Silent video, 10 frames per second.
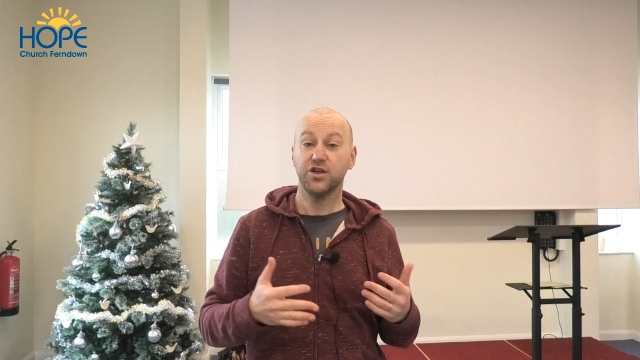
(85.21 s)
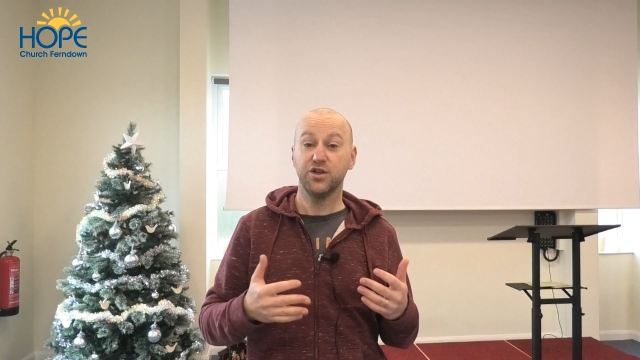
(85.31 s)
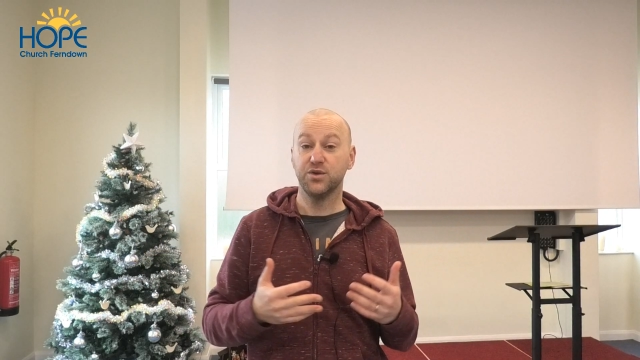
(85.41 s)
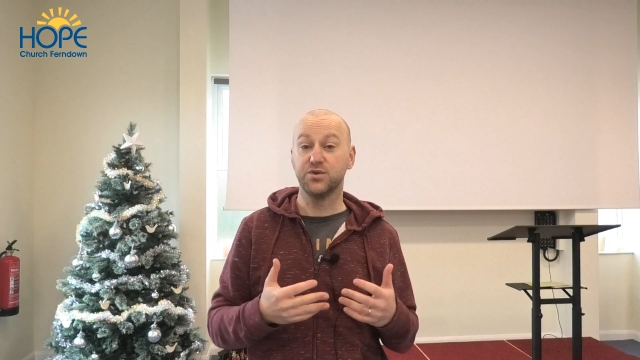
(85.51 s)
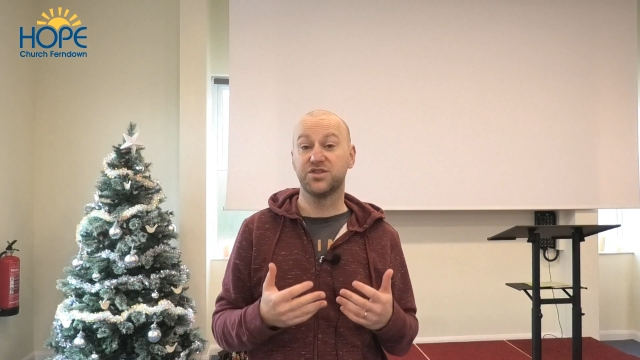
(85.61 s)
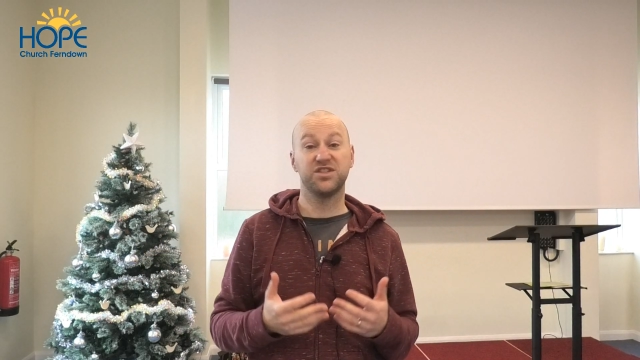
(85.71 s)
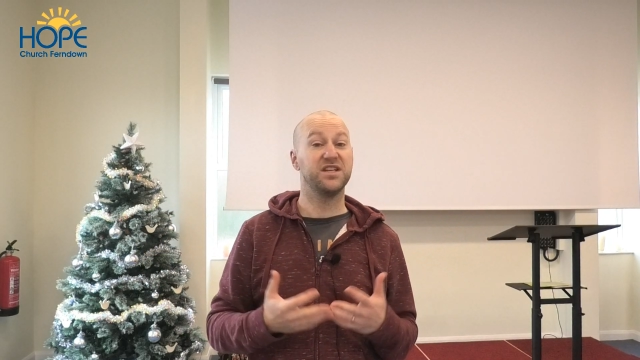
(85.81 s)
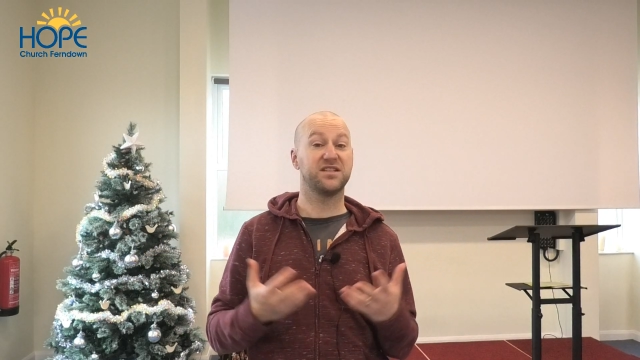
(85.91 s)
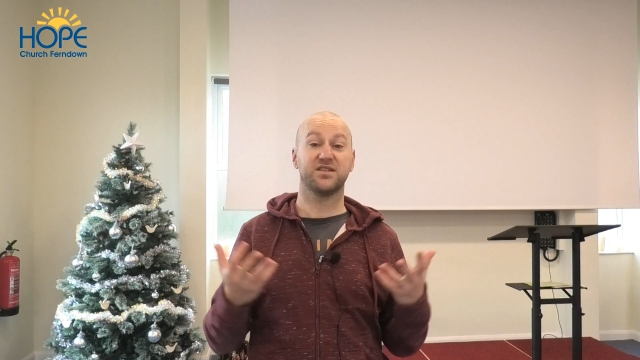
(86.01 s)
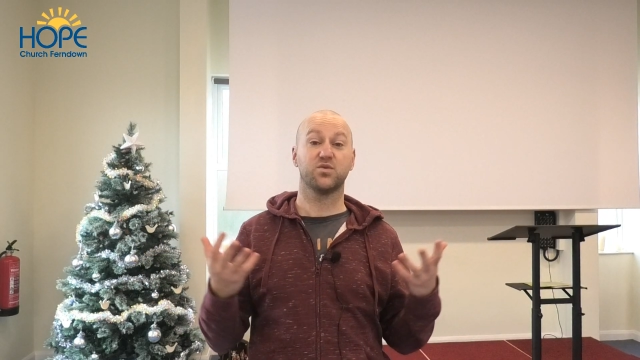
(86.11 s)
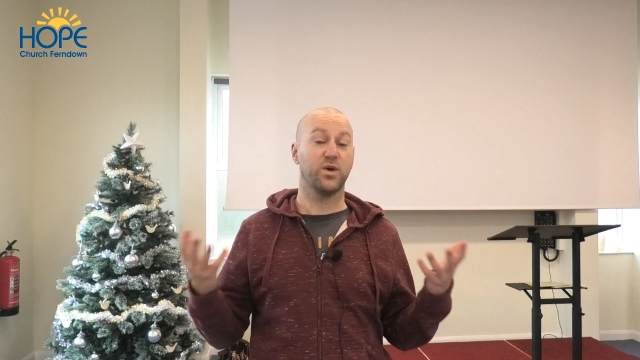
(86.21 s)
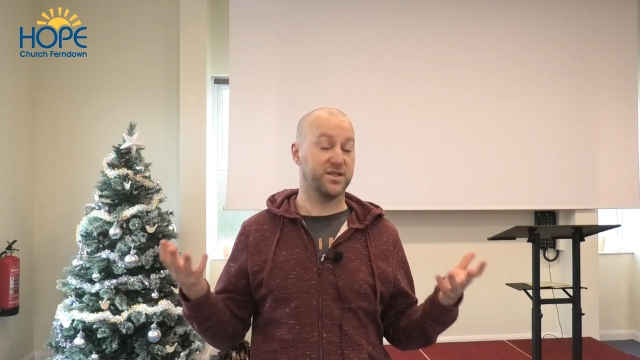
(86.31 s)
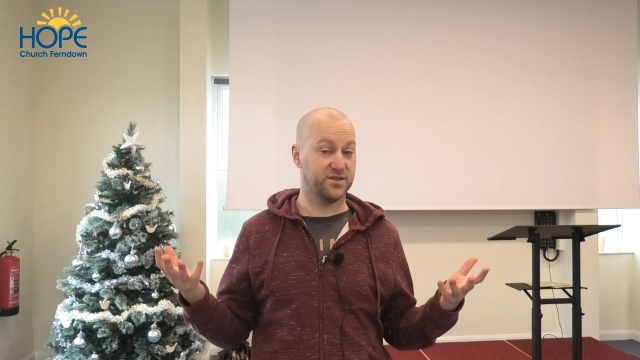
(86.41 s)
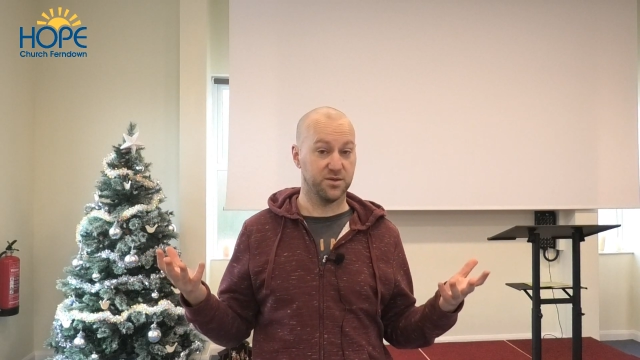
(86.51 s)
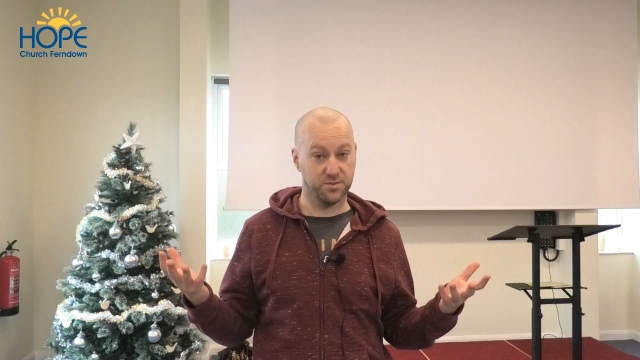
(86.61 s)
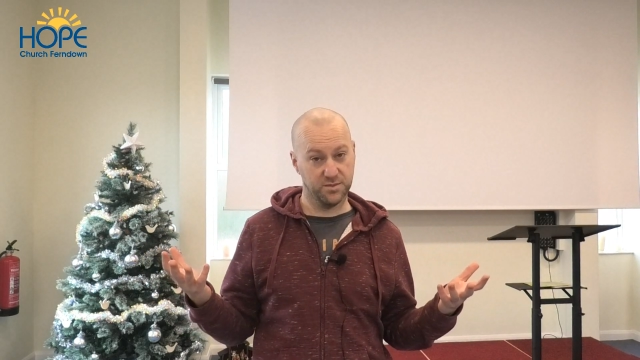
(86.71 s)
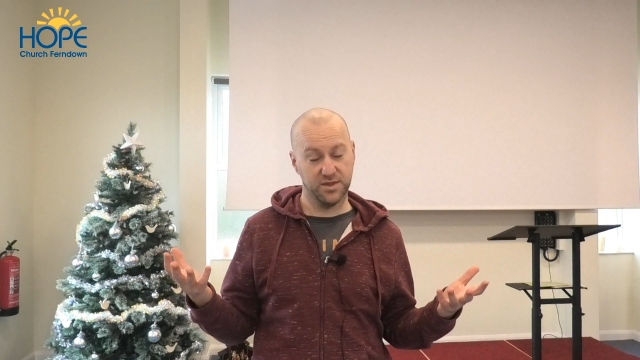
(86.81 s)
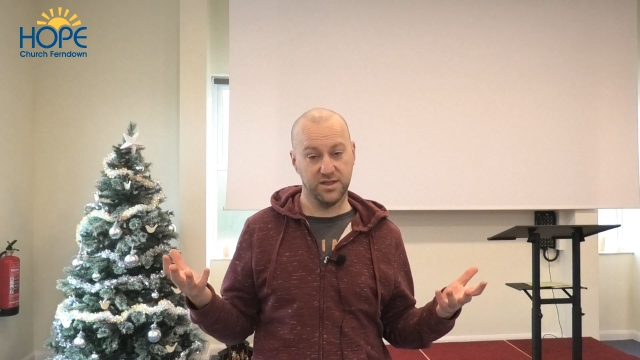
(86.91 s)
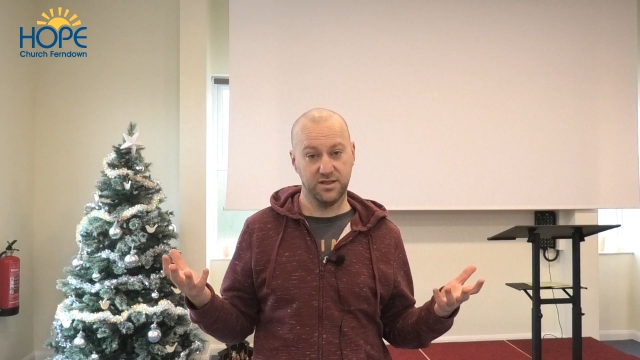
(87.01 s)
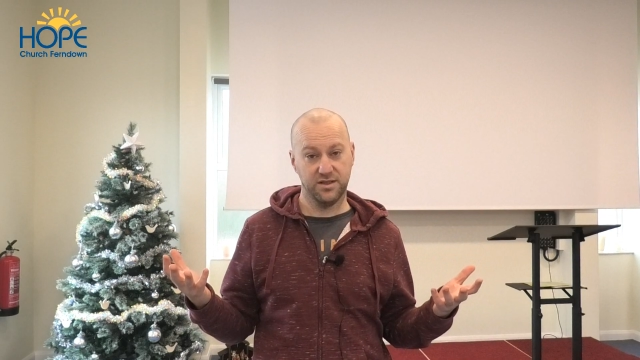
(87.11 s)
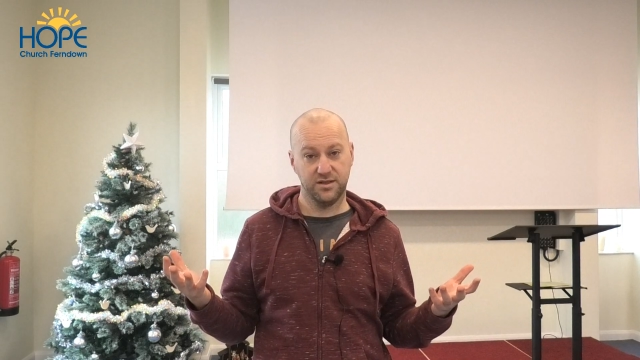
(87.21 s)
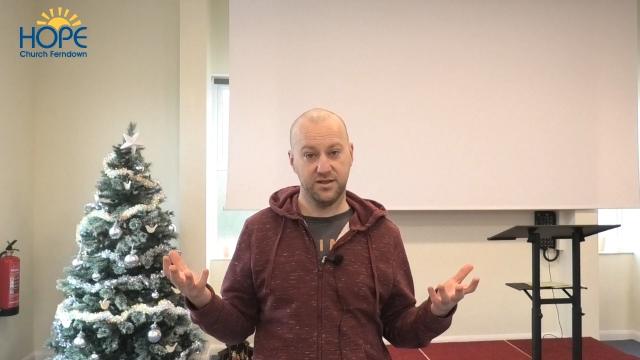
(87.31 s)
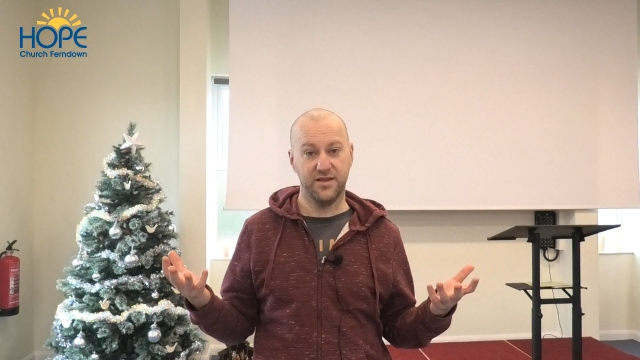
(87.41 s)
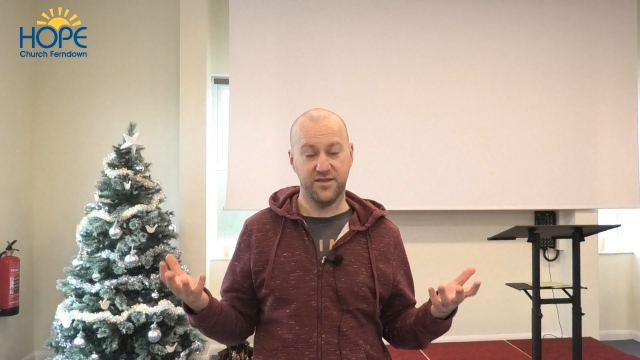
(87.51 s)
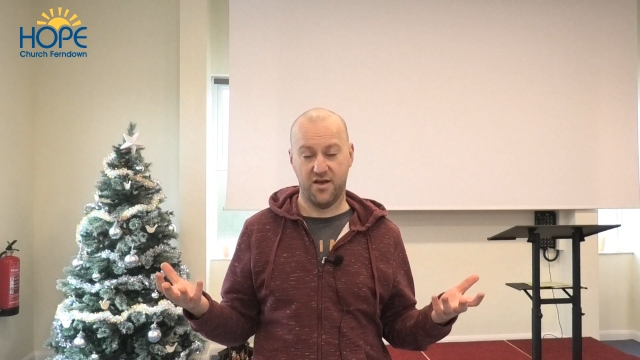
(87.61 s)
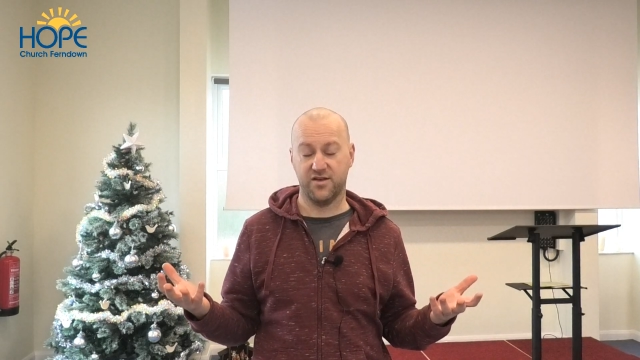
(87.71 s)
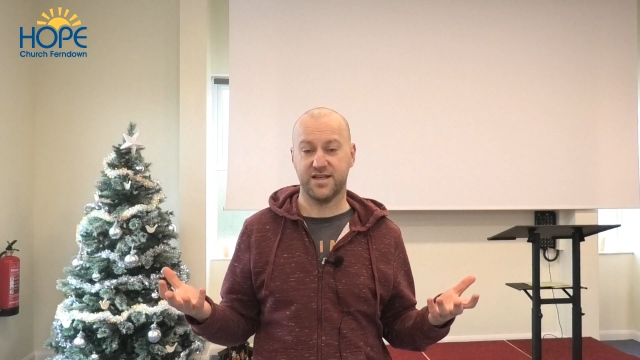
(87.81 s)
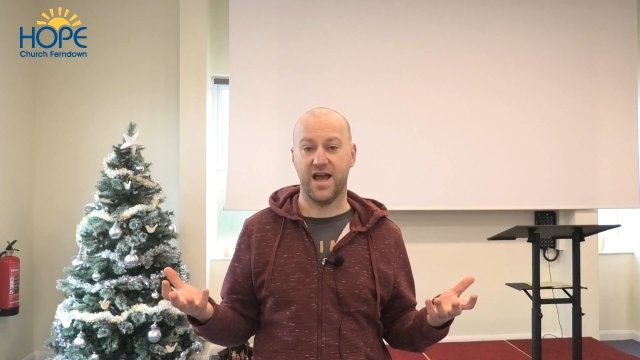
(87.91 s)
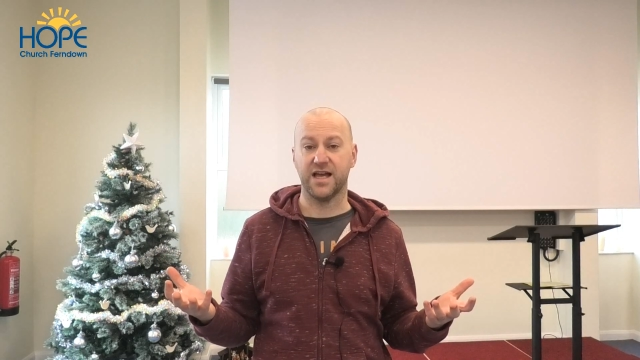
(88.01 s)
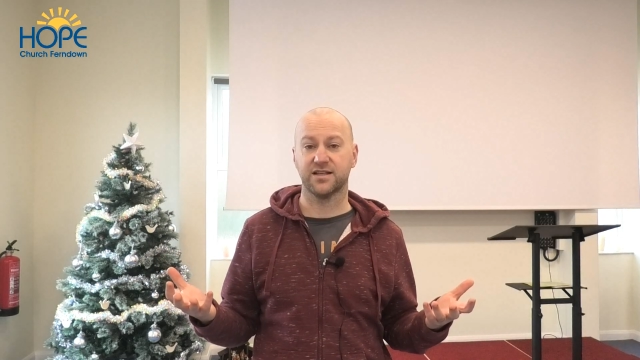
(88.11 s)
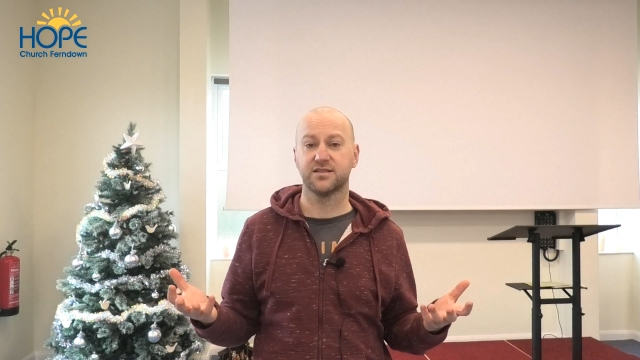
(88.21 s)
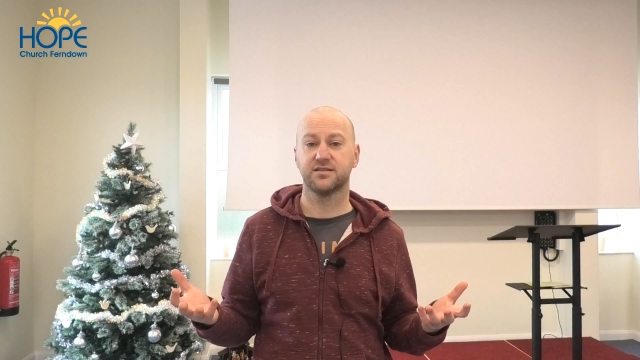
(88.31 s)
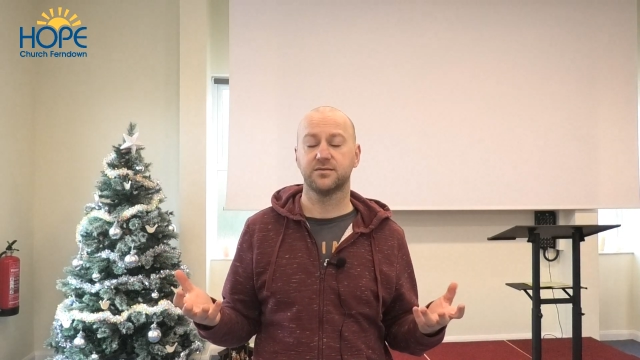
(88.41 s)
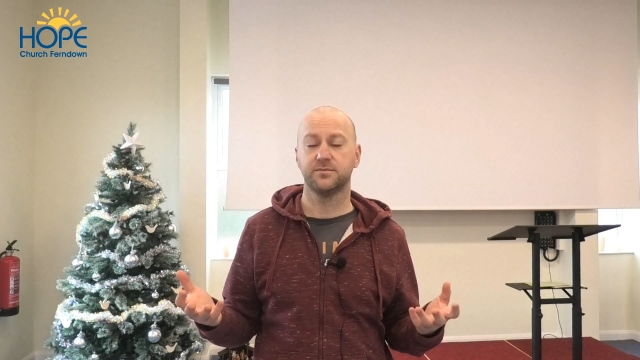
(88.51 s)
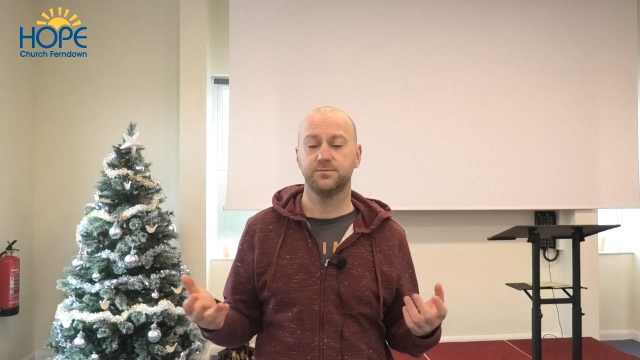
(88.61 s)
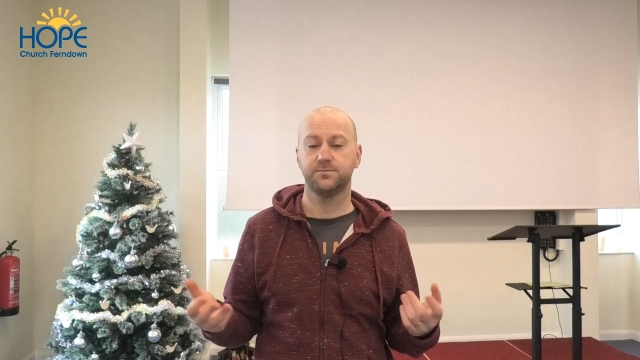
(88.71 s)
use Jesus' wisdom in their attacks.